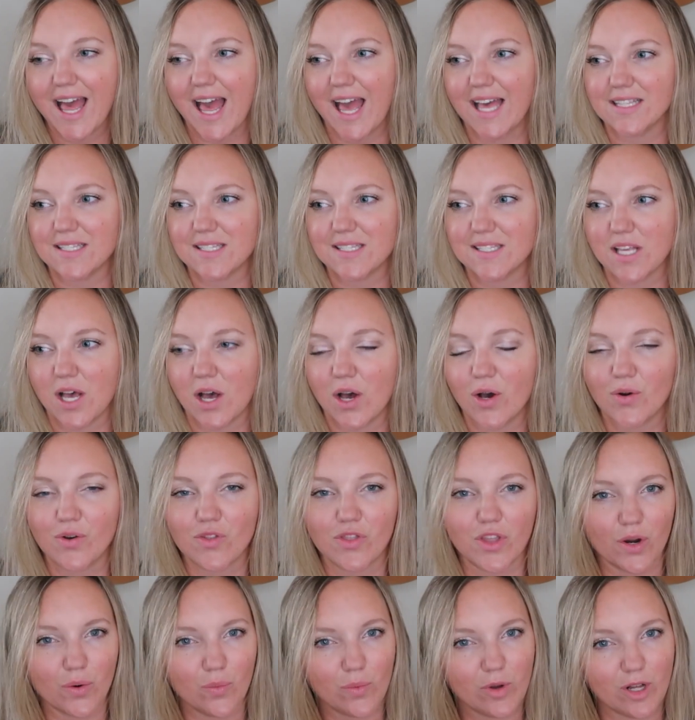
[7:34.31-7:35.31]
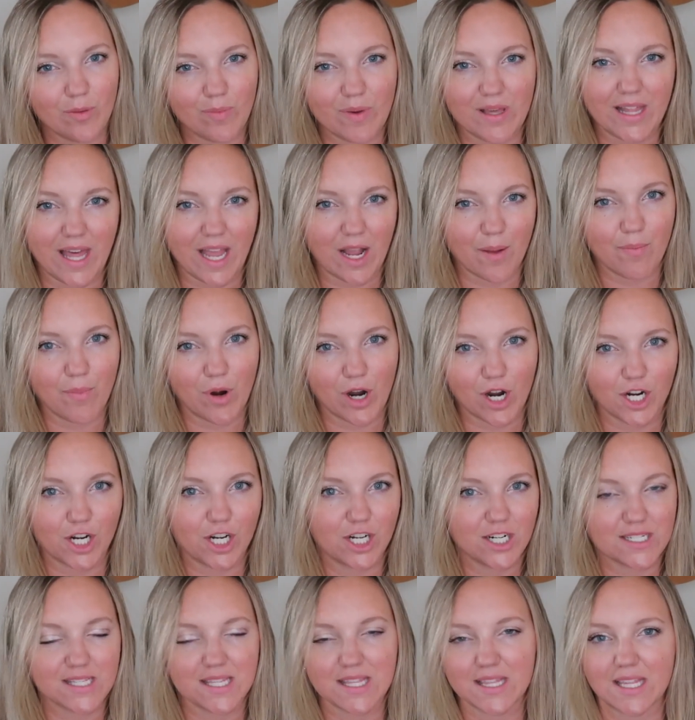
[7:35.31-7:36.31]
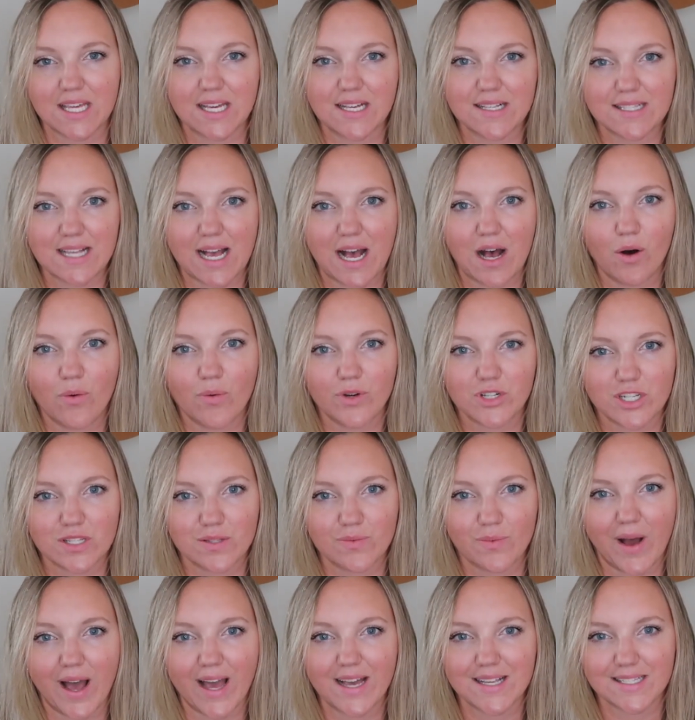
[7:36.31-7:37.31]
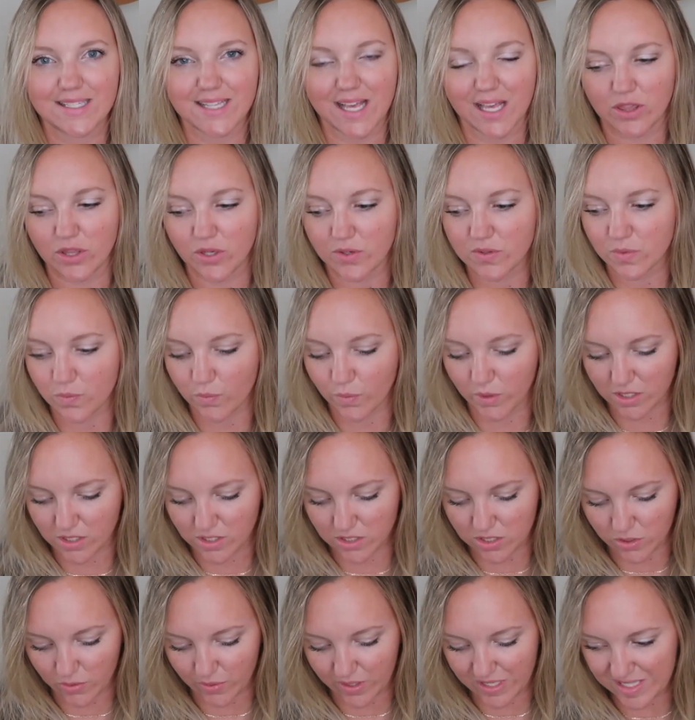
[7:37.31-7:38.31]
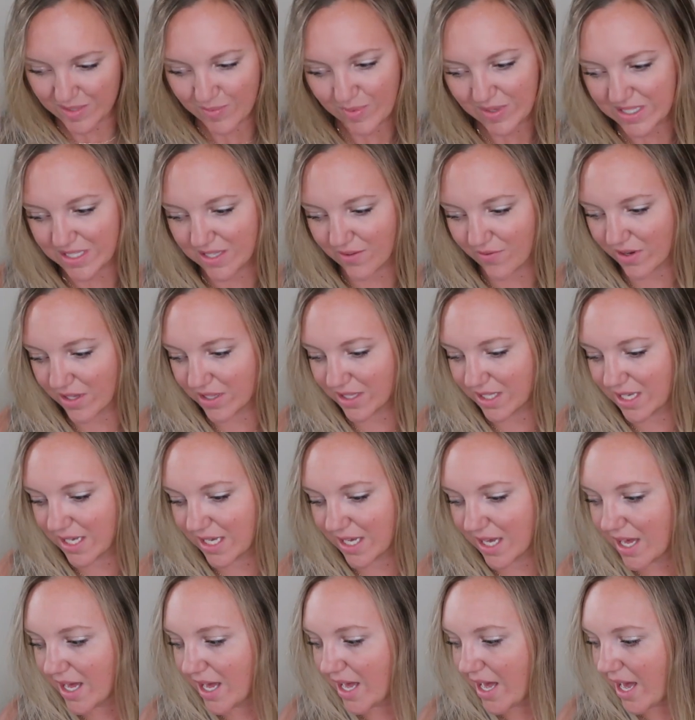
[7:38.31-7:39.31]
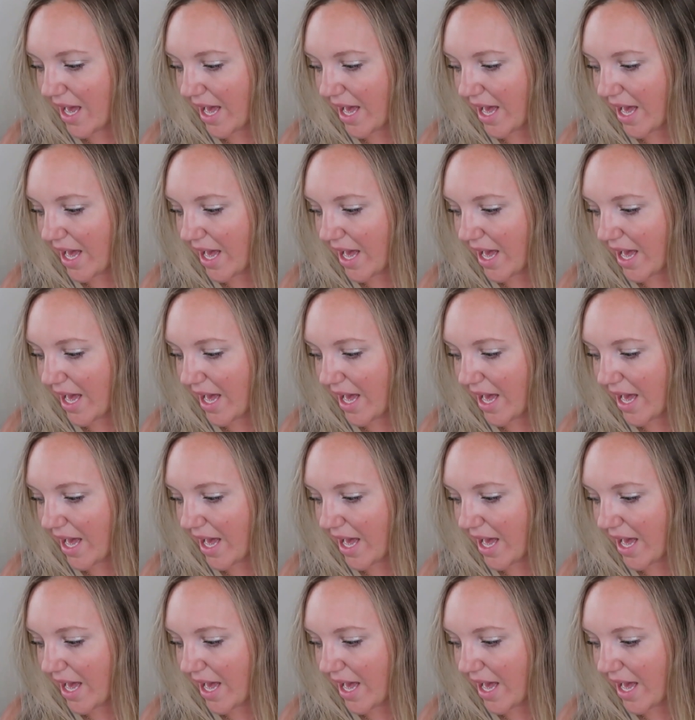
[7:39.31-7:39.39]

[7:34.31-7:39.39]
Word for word: And so there will be like markers and things out, which is why I said those wooden toys specifically.